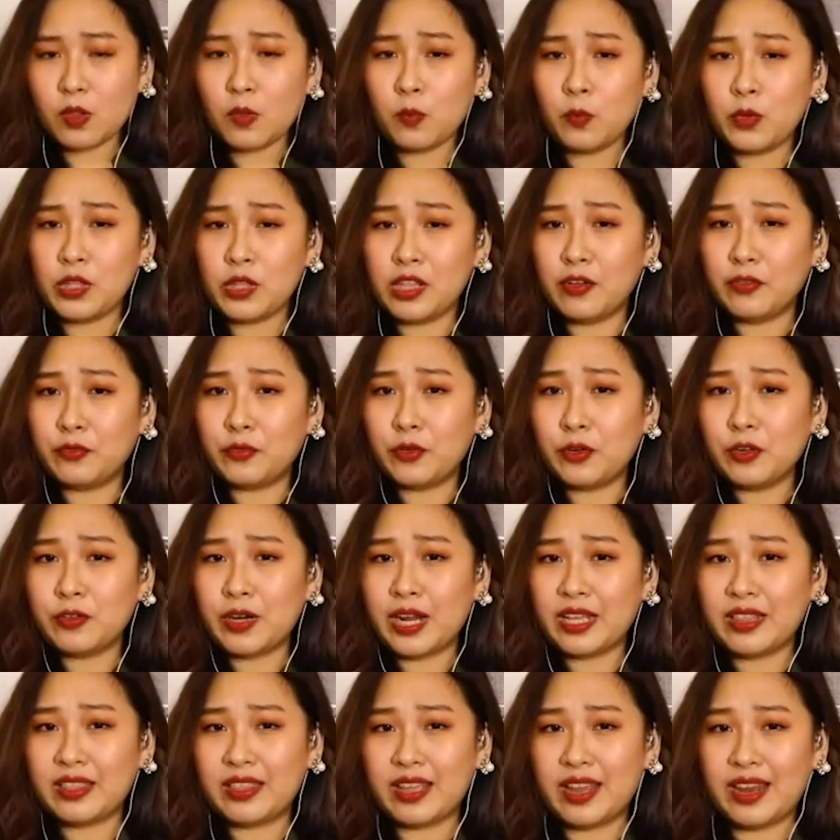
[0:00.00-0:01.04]
with the full
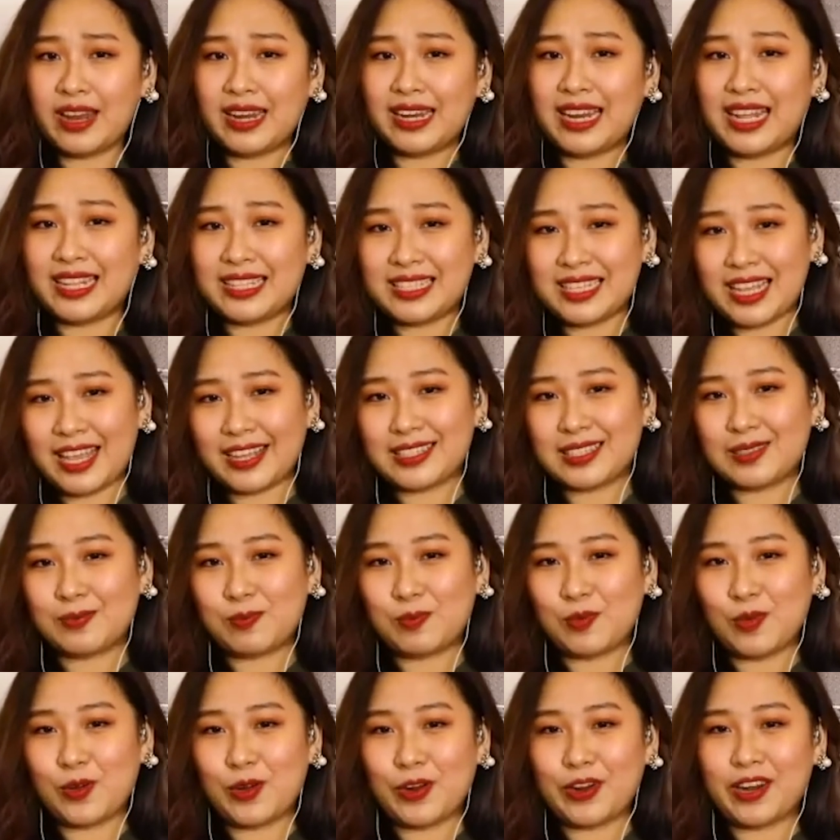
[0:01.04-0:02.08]
right there, let's
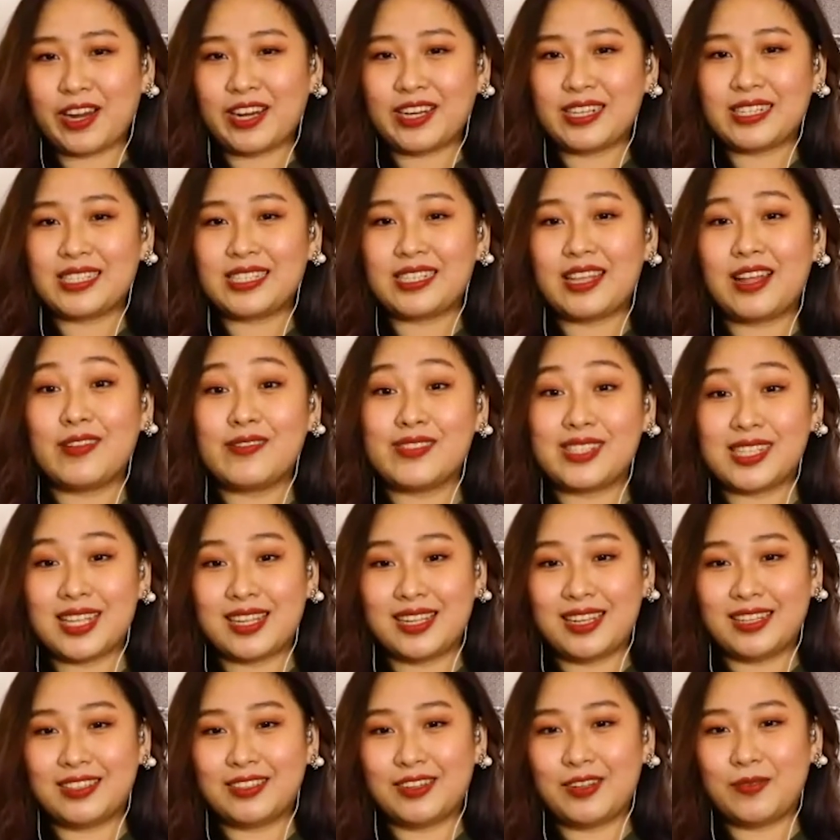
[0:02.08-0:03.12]
explore ourselves a
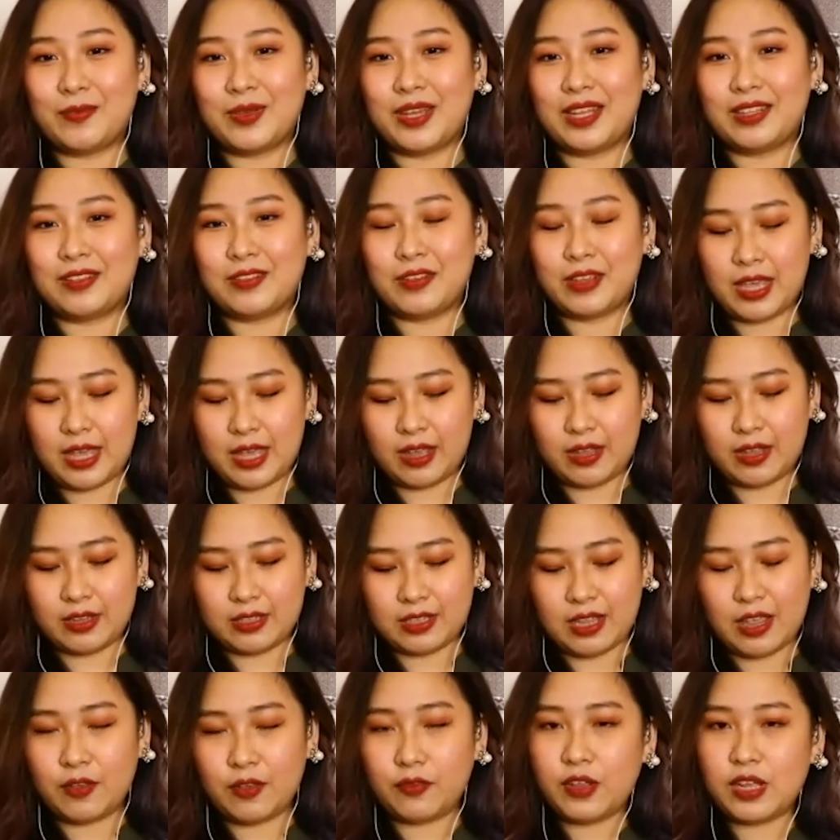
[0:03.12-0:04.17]
little bit, okay? Because
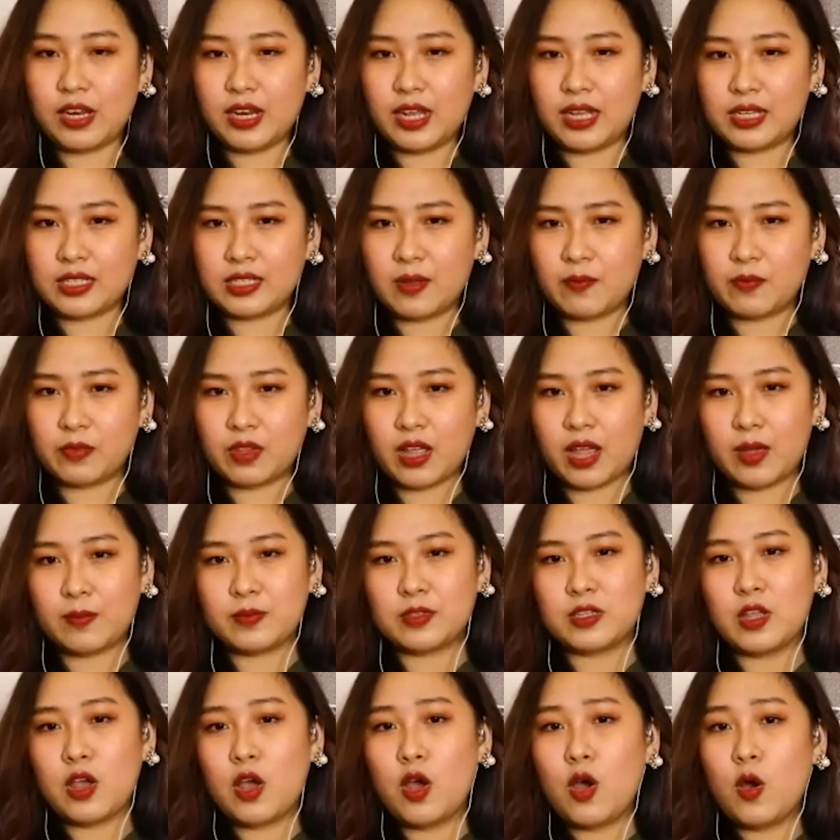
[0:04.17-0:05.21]
I feel like
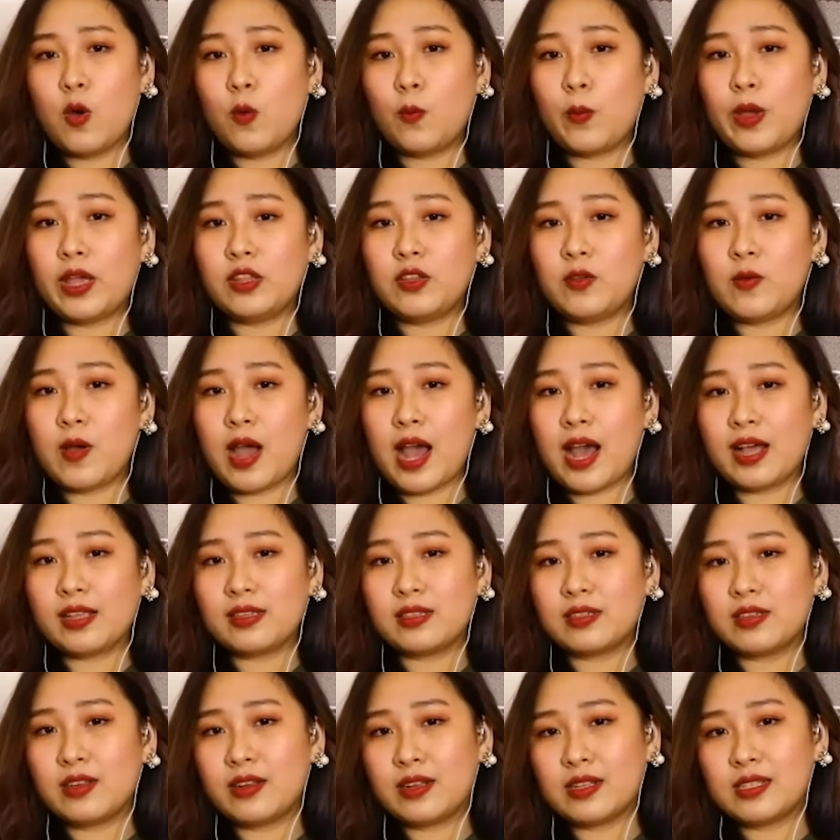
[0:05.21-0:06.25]
sometimes when you
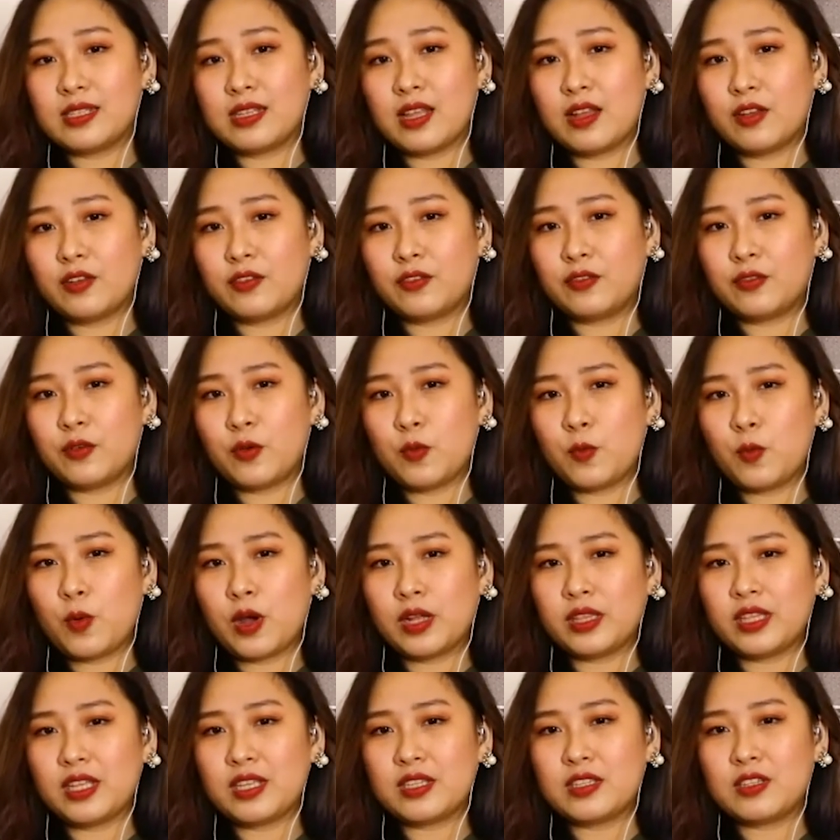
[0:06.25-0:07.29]
ask yourself,
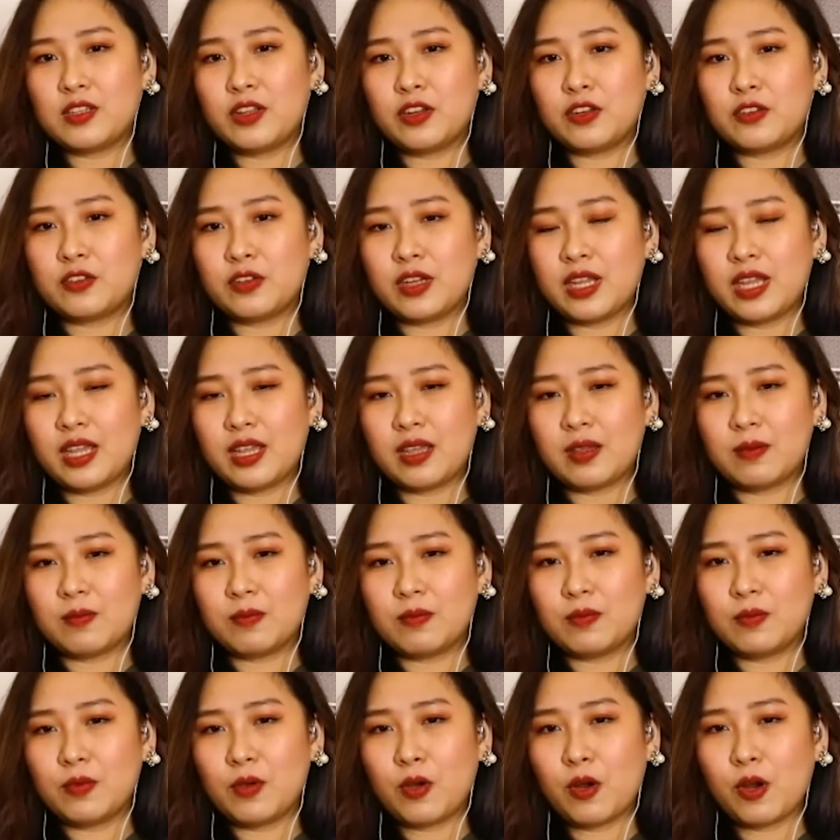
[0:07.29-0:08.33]
what is your dream?
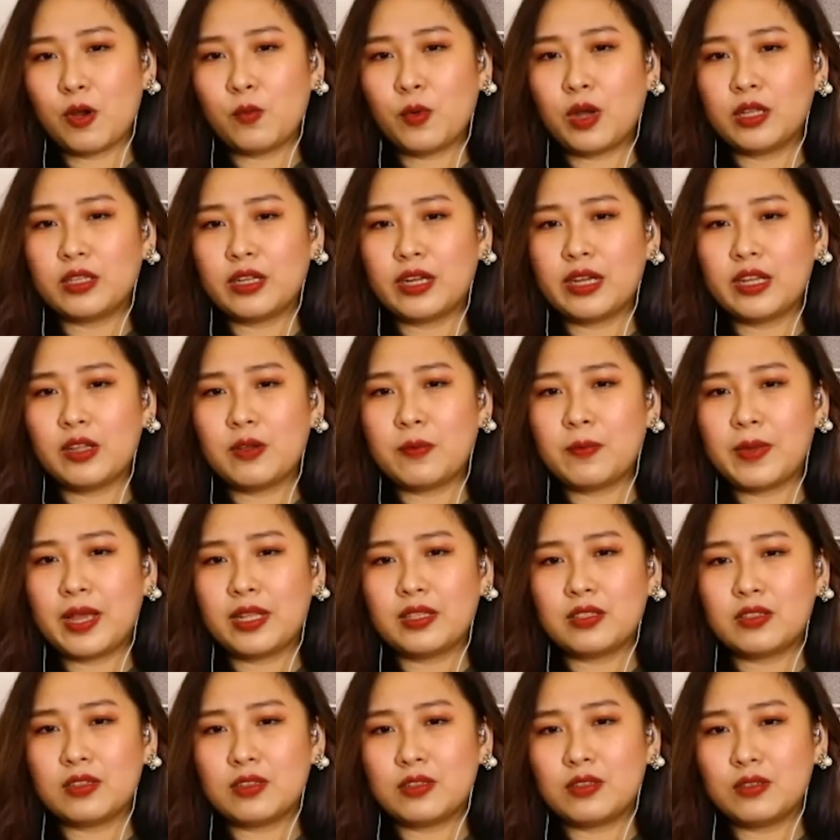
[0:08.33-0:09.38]
Or what are you
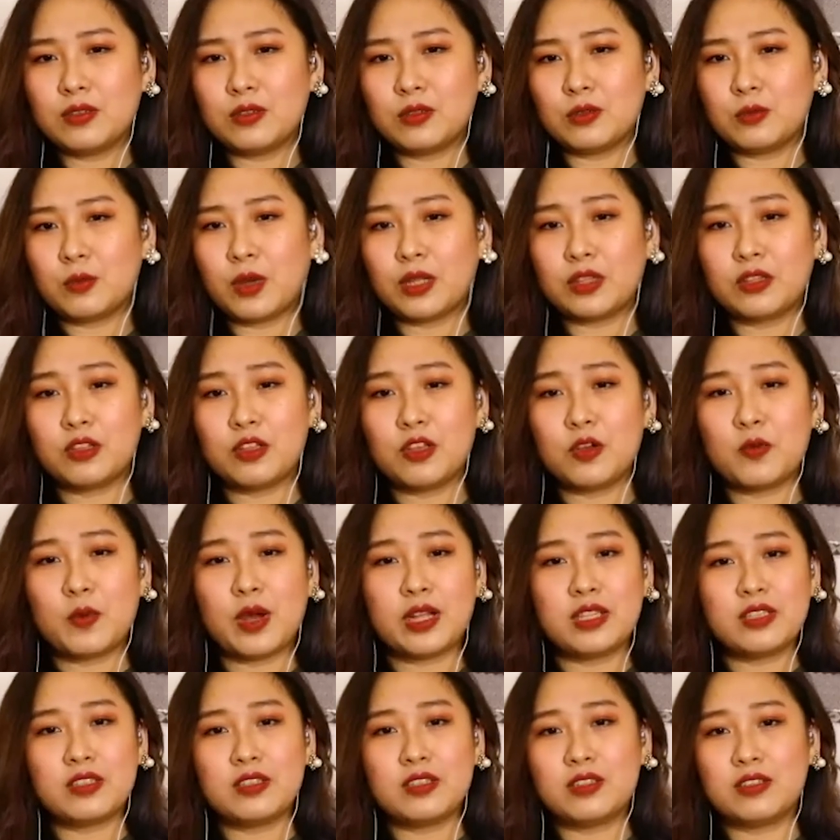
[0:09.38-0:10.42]
meant to do? What do you
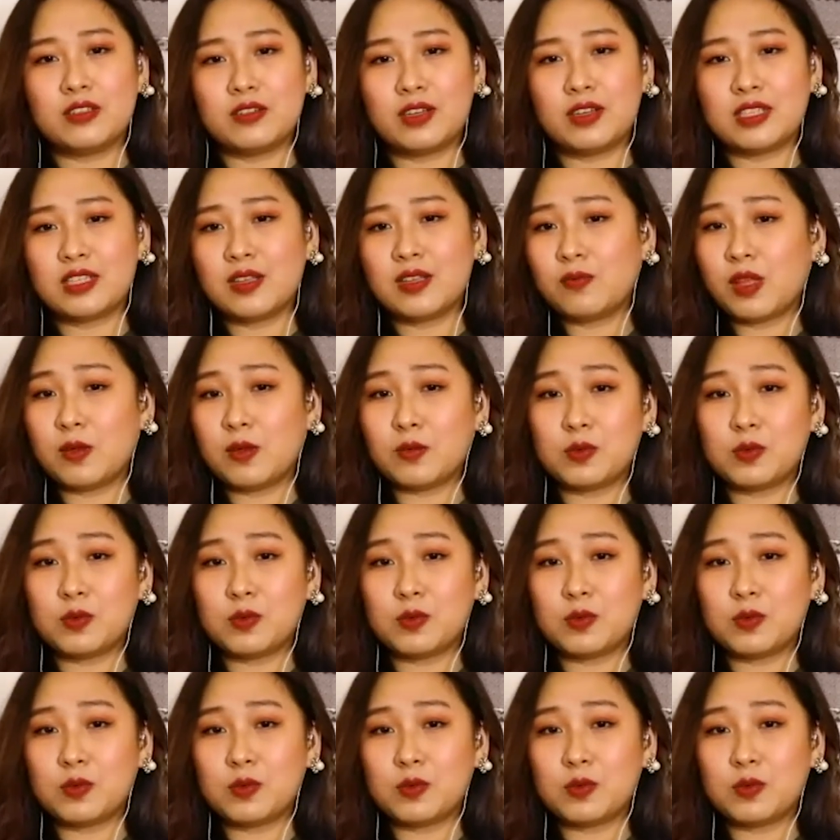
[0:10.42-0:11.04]
want to do? And sometimes